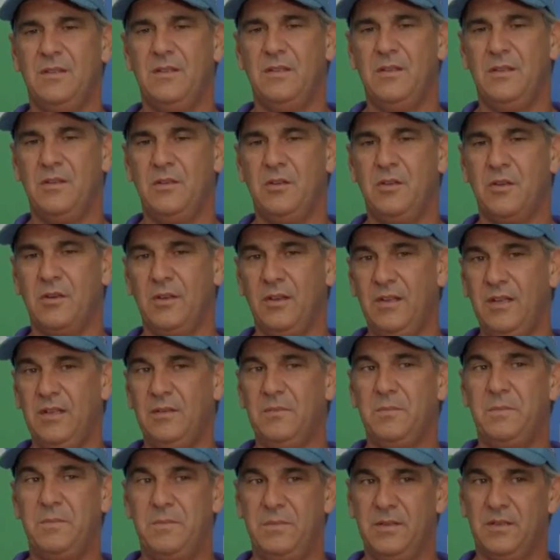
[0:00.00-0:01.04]
your
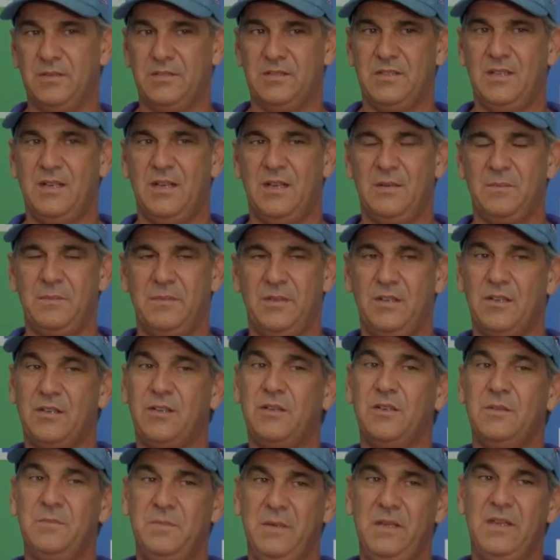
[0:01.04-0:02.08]
lint builds up, it
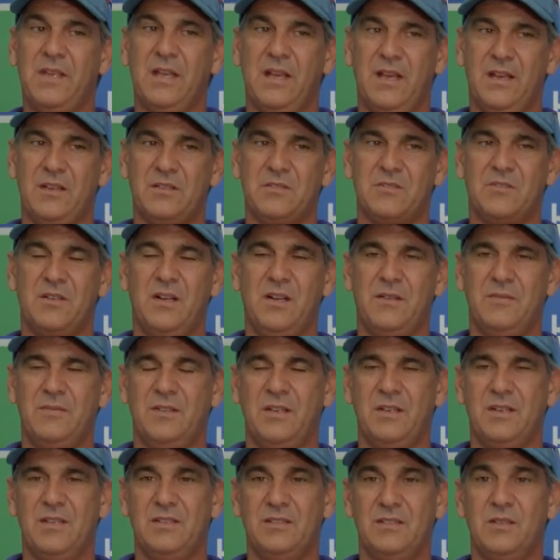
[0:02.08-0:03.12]
could be
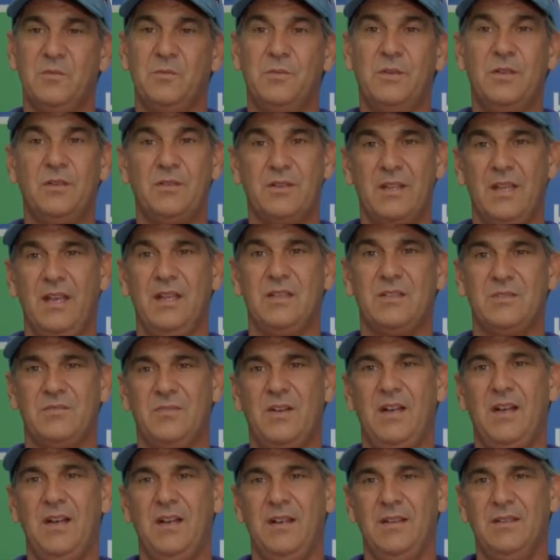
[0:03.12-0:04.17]
catastrophic because it will catch
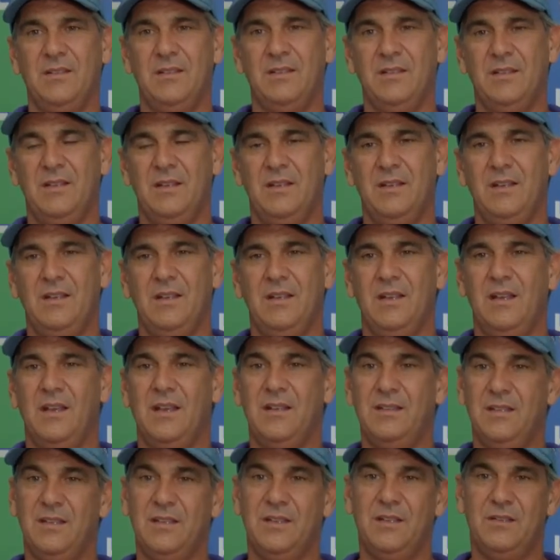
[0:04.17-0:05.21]
fire,
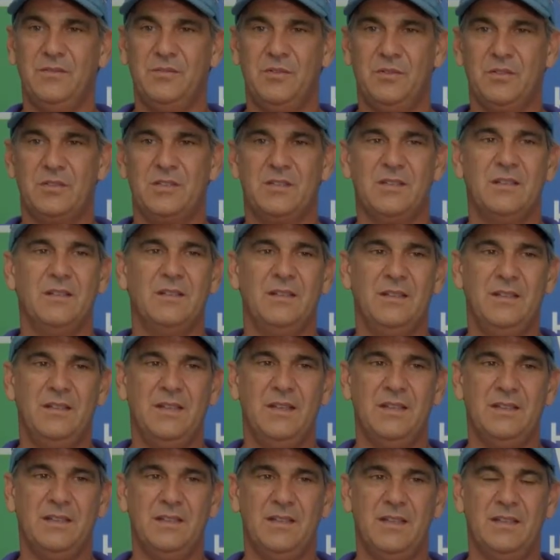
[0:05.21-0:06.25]
and then unfortunately
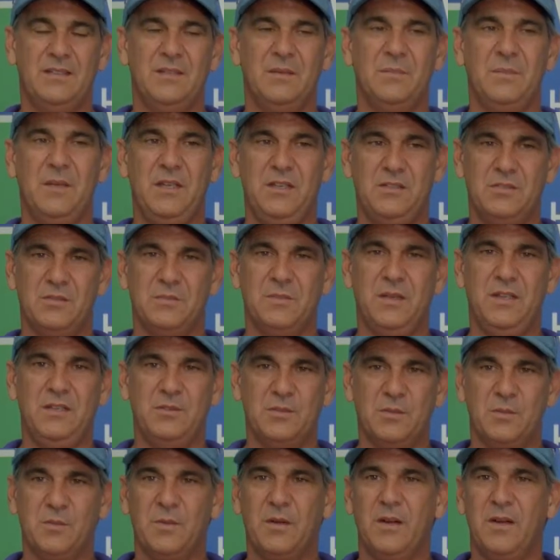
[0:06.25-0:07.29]
that's a major,
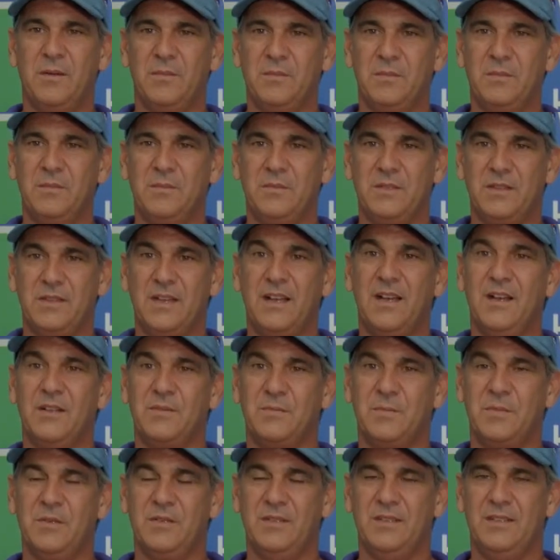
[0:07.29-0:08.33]
major problem with the house
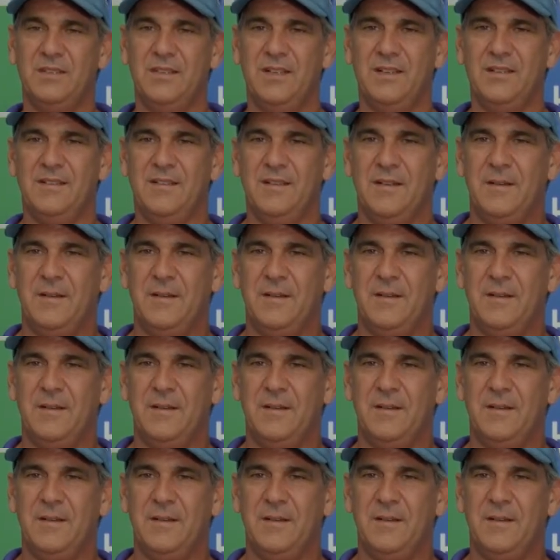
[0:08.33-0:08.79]
burning down.